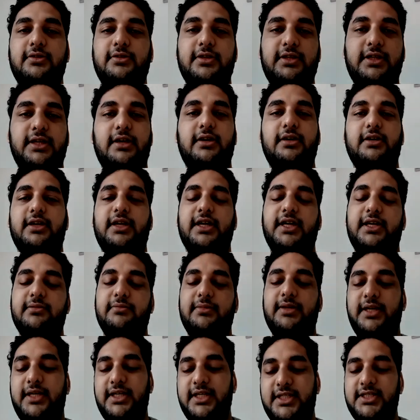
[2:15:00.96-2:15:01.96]
no
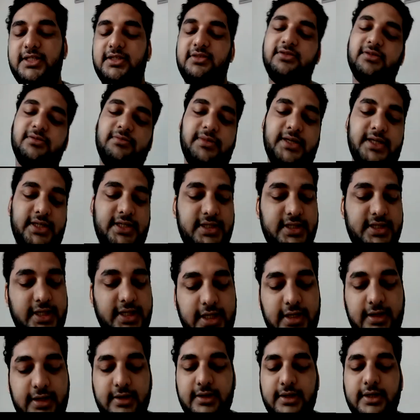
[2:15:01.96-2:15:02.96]
recommendations from my
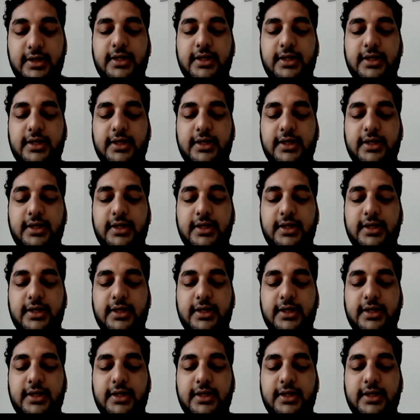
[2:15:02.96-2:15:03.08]
side.